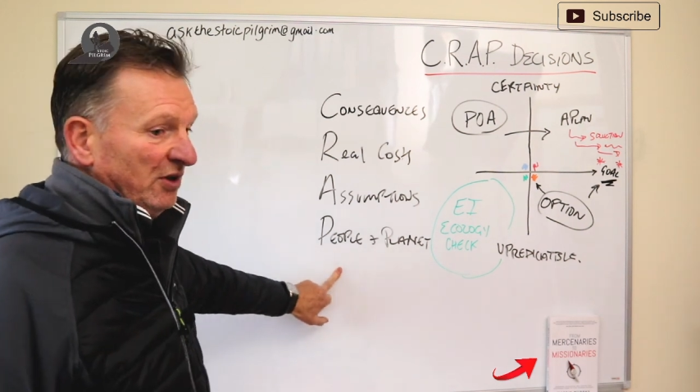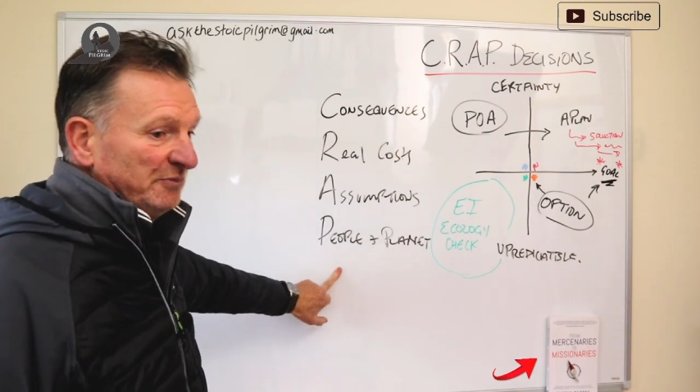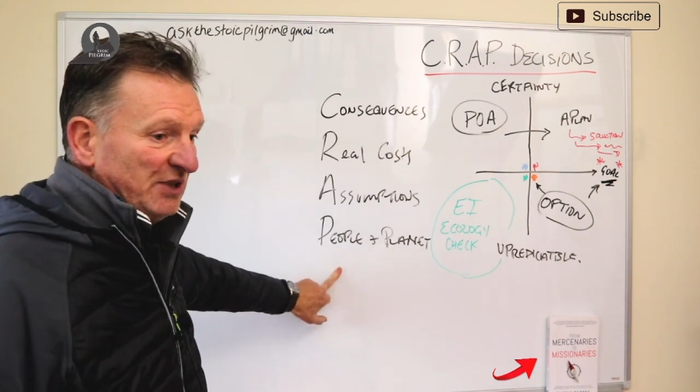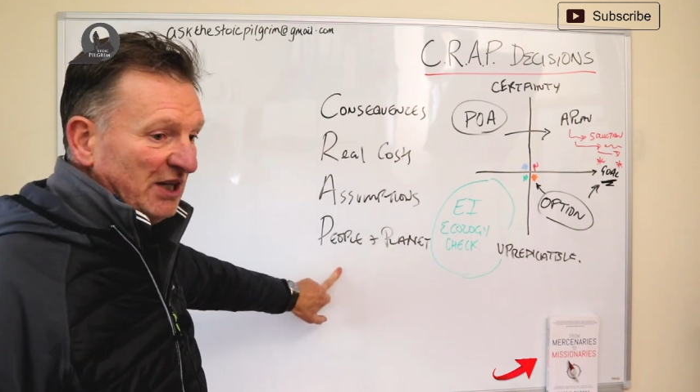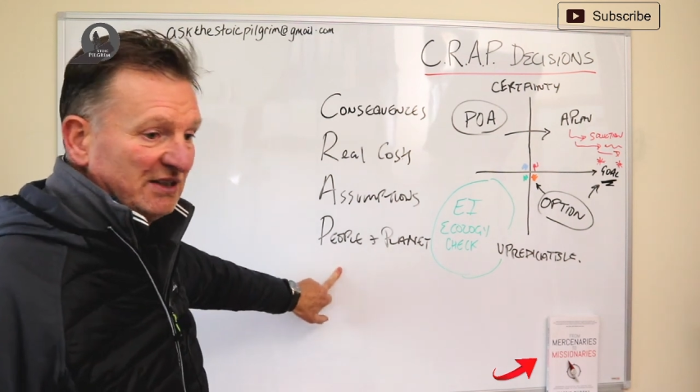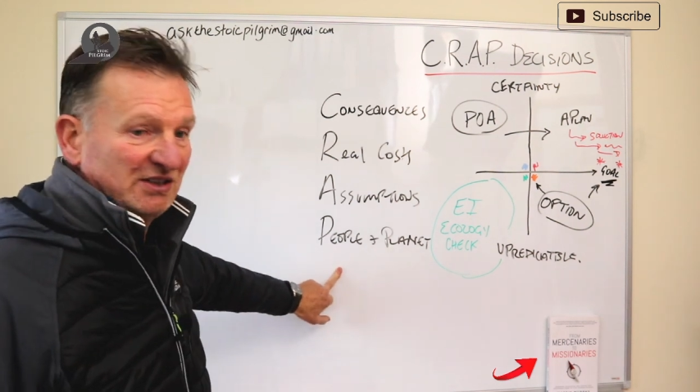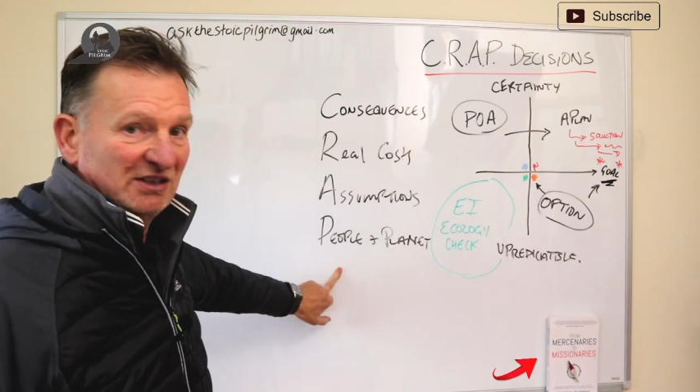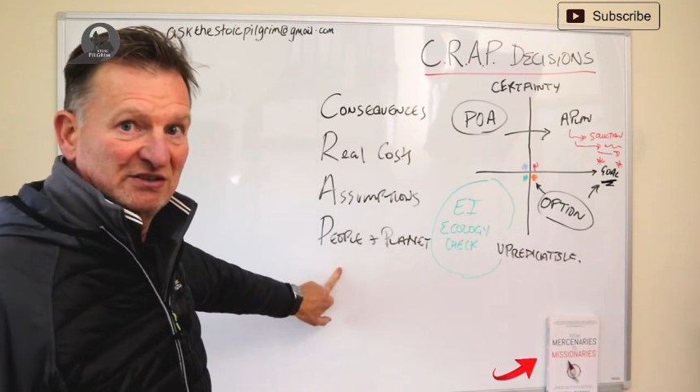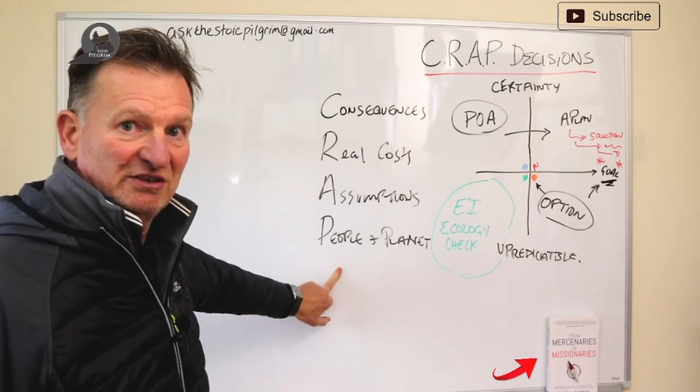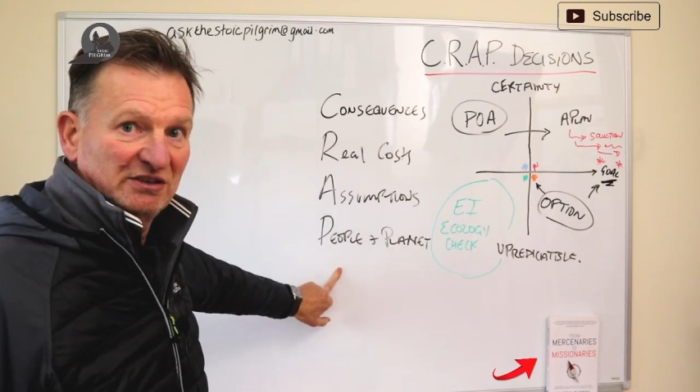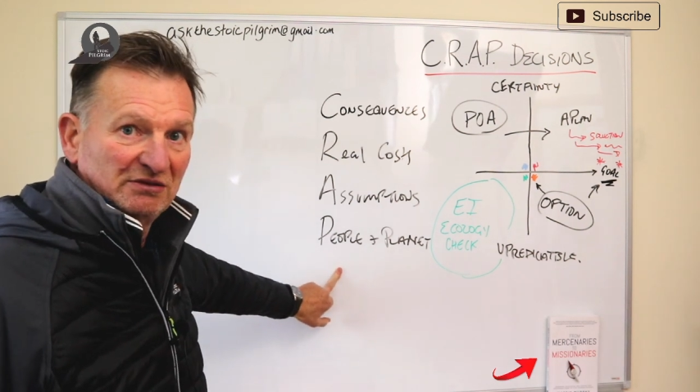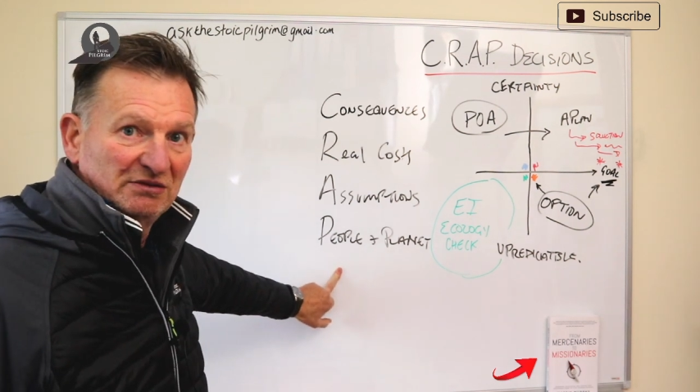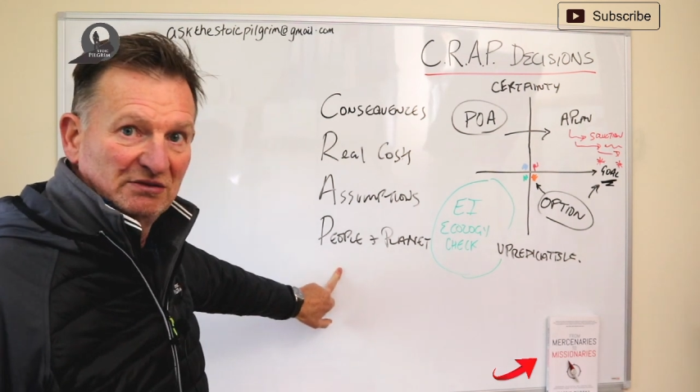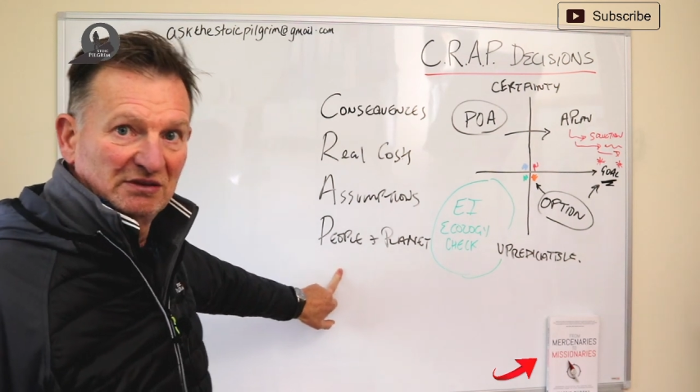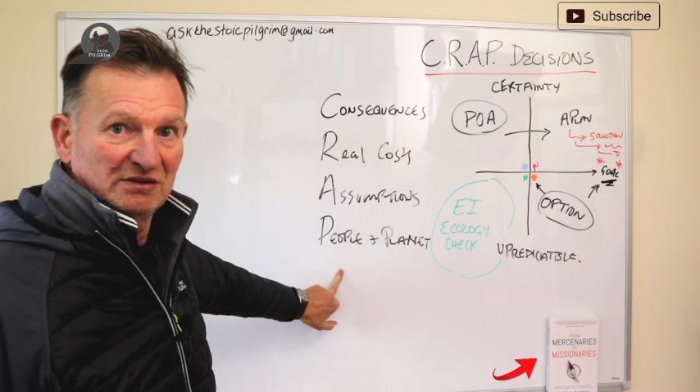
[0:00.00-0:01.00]
objected
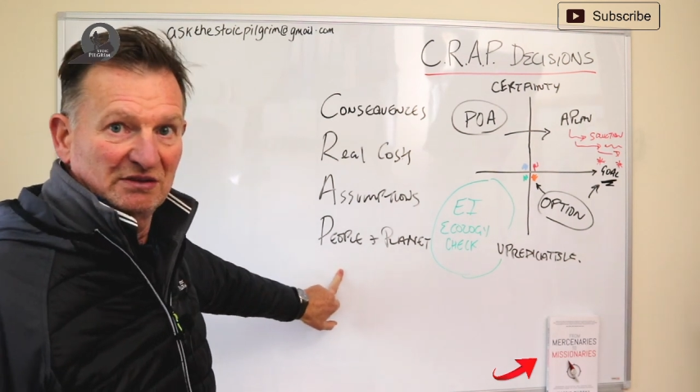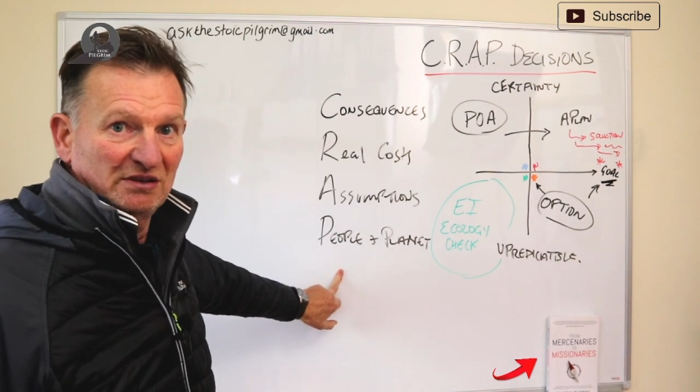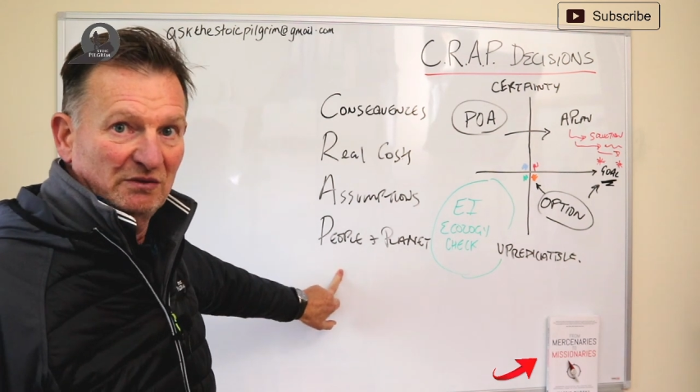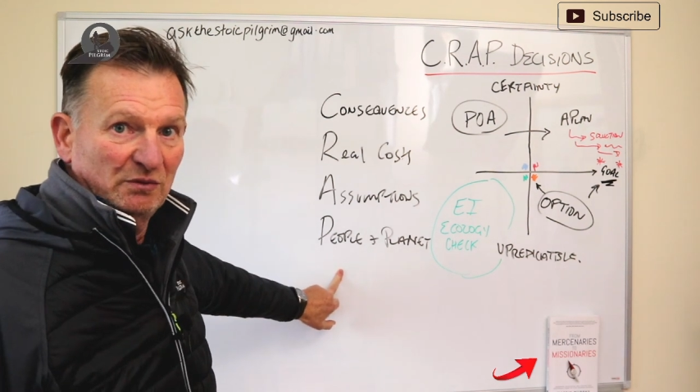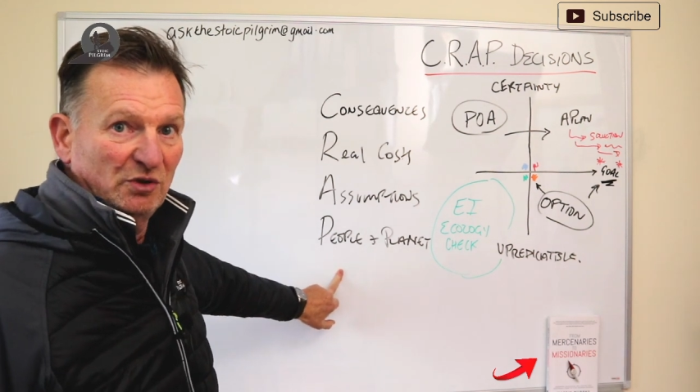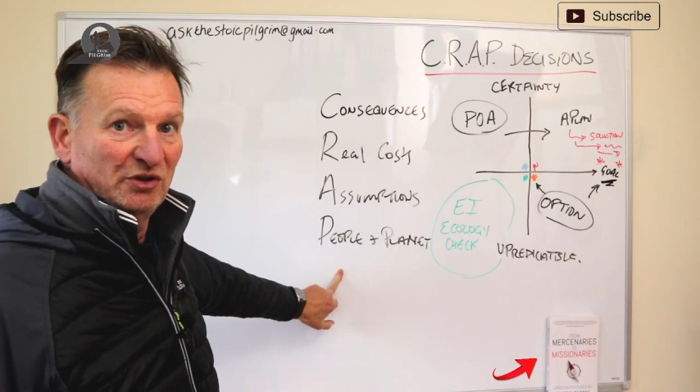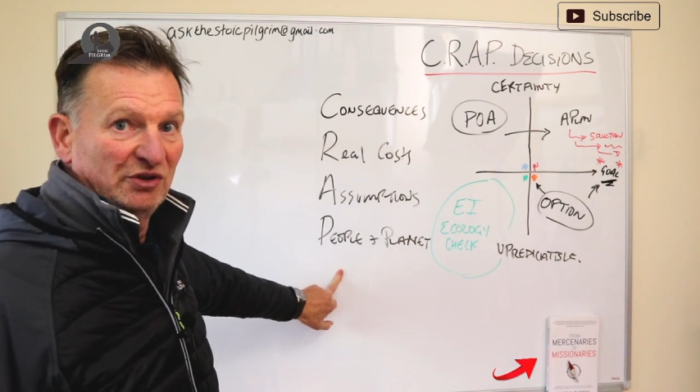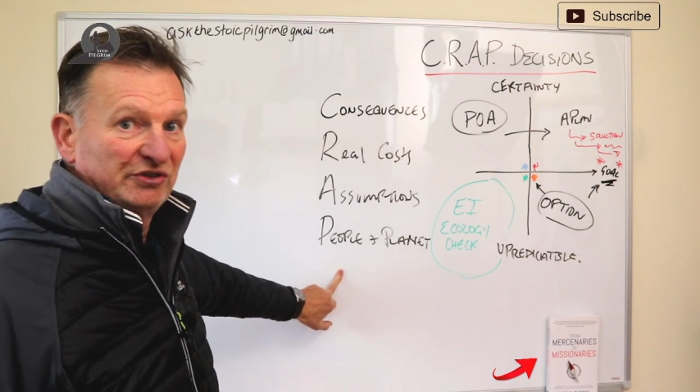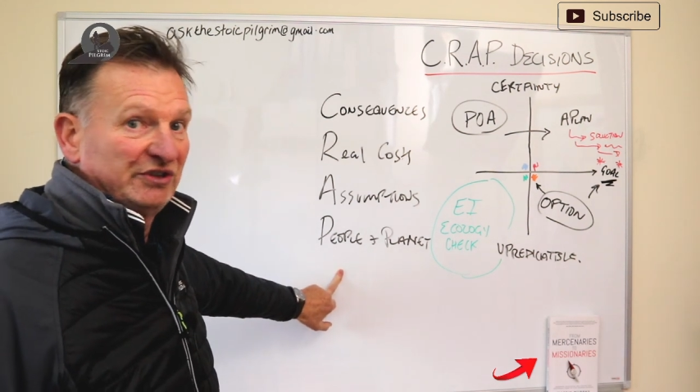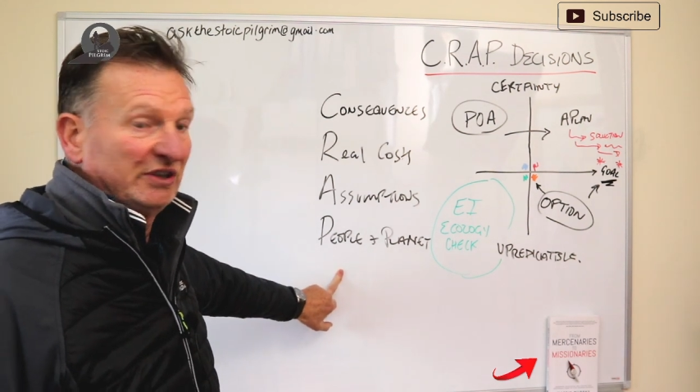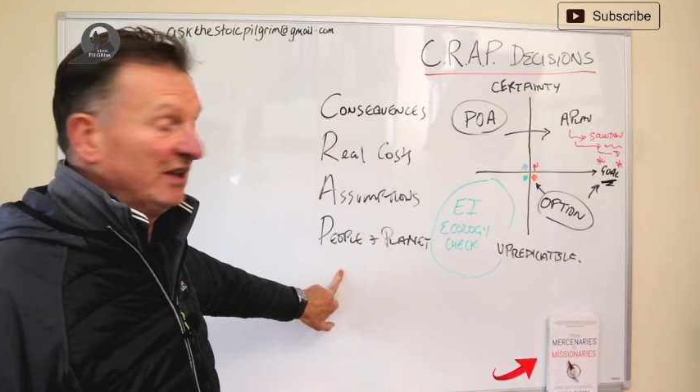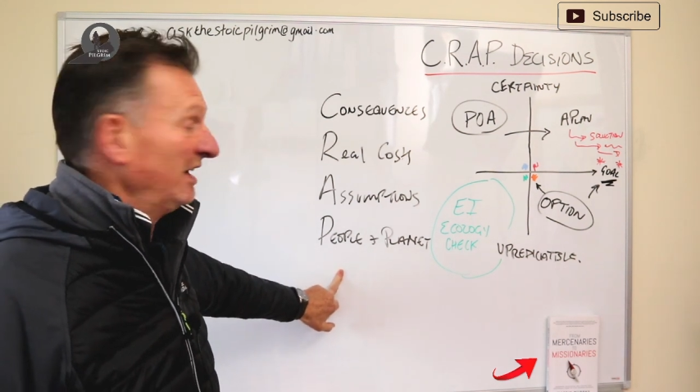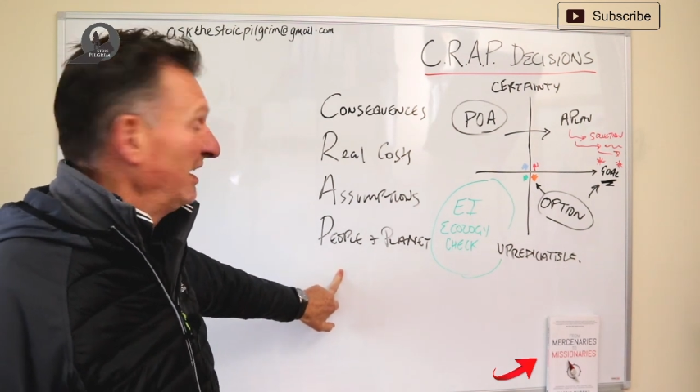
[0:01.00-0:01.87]
to wars,